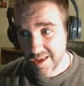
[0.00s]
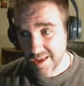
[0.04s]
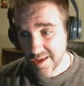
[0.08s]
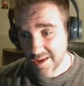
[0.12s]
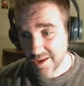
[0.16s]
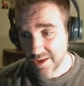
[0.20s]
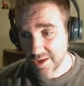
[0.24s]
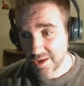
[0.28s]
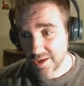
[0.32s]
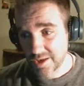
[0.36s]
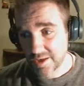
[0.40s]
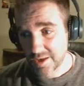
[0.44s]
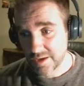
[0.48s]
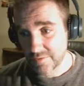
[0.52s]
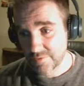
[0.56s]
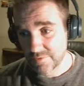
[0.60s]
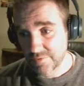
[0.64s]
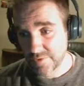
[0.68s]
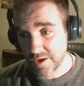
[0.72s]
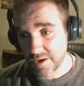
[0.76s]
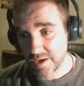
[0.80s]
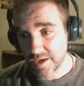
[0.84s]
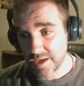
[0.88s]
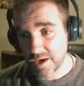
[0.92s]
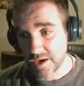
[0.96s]
And you need to
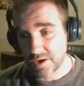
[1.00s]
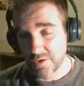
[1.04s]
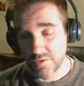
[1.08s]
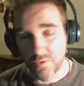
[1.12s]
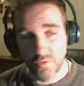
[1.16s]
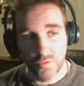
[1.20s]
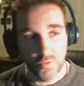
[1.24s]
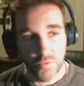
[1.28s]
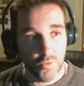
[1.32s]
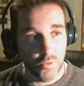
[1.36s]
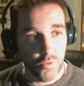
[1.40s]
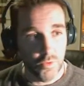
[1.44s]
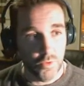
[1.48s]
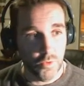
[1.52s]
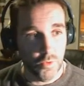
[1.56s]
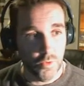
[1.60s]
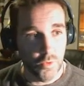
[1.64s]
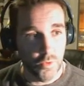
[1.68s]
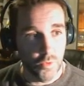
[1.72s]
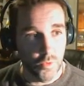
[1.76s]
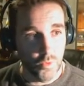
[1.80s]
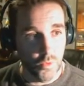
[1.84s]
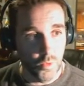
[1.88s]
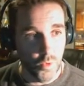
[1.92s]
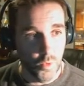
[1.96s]
find out
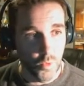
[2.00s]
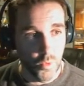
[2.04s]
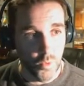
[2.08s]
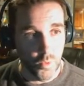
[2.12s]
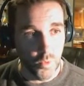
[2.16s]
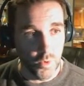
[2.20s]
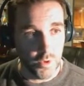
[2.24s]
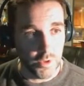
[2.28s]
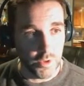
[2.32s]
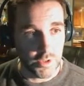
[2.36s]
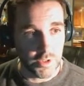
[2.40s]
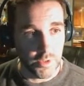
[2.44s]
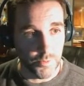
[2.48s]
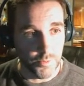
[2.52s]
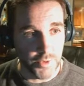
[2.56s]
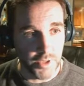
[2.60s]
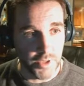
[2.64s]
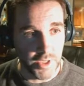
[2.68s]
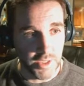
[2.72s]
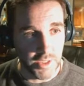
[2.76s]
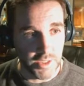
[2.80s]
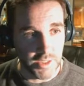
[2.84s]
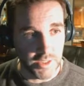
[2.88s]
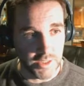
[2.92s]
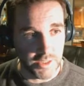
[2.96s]
where's the
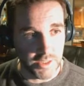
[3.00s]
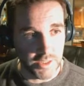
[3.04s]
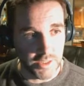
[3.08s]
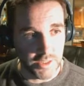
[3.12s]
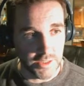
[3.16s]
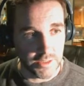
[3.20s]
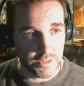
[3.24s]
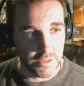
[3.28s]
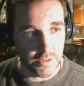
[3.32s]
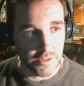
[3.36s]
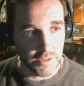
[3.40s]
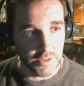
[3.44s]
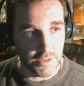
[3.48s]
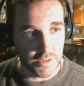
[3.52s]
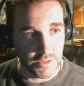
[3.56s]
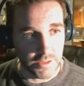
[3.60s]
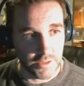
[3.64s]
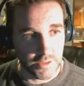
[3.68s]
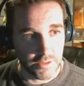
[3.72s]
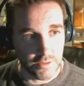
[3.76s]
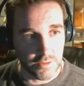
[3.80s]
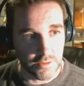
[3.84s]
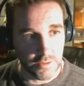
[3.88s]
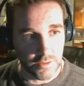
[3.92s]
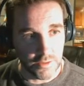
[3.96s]
playlist is. So
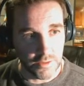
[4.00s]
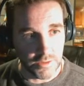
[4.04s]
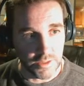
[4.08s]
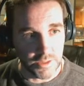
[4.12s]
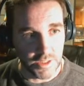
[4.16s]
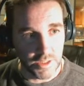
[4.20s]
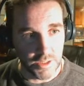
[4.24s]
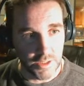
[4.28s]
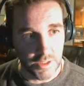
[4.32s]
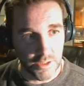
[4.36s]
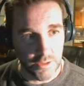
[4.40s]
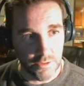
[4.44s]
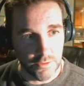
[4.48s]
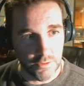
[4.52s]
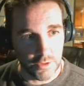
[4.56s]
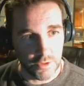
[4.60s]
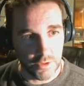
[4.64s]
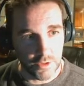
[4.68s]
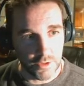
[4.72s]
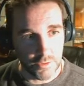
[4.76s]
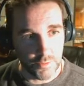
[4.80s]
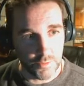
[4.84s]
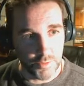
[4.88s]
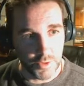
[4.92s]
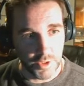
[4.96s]
this, you'll say the user
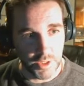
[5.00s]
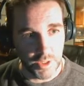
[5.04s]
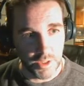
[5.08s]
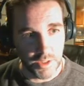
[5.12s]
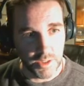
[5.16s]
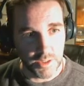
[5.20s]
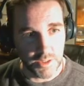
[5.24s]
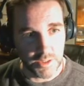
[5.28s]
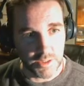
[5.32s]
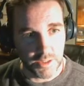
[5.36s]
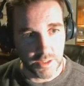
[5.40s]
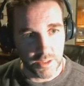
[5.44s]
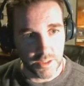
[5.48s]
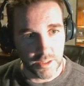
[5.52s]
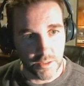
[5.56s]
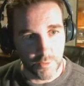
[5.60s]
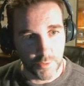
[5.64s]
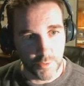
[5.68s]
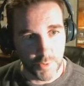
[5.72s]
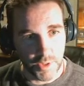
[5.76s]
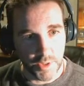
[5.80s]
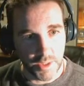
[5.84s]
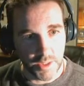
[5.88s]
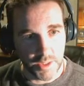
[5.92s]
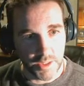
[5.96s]
of the playlist and then
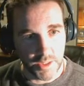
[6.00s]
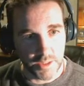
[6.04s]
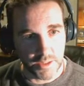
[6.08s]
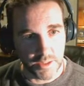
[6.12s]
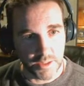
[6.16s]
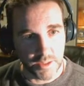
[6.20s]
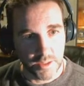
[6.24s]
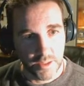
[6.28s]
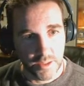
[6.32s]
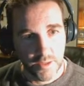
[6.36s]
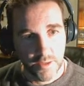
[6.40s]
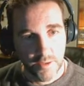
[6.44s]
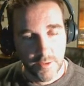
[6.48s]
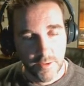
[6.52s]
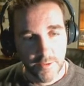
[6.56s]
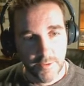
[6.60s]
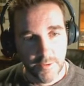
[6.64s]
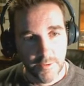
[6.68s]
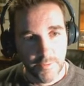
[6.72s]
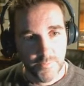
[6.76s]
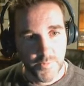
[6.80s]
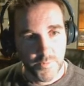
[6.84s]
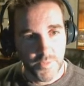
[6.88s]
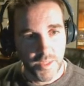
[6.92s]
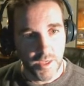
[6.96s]
the playlist
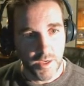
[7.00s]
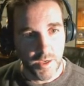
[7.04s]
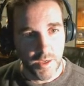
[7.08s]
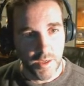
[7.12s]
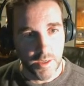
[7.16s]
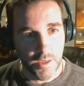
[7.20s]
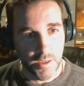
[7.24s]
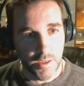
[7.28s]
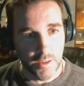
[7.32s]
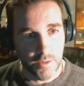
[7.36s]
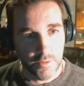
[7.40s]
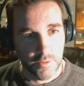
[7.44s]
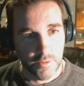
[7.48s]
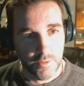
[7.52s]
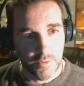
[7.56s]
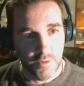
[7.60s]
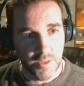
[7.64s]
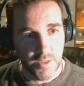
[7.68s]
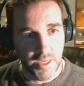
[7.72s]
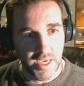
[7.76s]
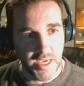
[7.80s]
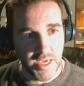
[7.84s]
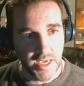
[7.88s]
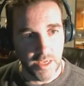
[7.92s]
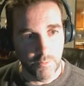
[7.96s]
uh,
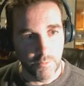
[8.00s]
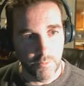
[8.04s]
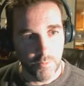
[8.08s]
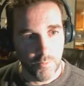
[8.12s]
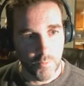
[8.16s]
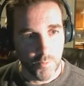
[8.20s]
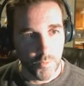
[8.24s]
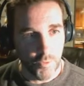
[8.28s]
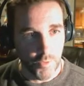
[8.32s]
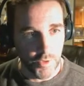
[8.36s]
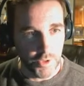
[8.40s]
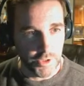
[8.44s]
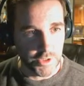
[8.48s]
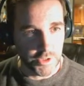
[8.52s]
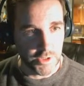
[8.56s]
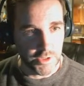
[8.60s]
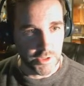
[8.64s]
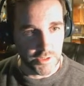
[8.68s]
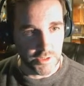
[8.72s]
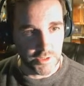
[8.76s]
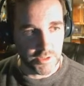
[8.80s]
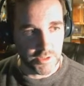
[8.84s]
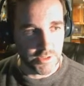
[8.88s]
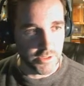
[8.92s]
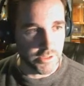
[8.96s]
name, which
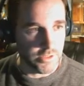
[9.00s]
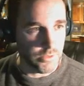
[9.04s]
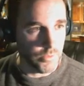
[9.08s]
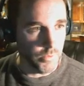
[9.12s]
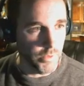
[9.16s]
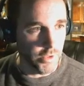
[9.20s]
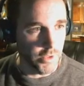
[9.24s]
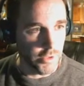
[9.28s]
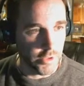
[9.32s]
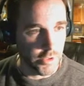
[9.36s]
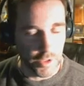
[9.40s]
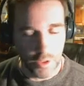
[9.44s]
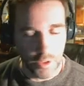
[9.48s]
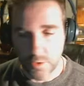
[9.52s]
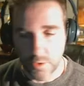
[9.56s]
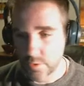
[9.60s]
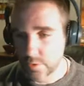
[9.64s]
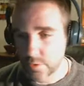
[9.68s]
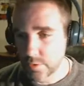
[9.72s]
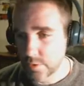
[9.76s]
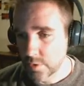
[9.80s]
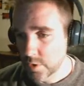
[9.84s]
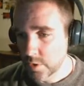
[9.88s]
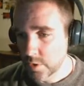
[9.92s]
is this weird code.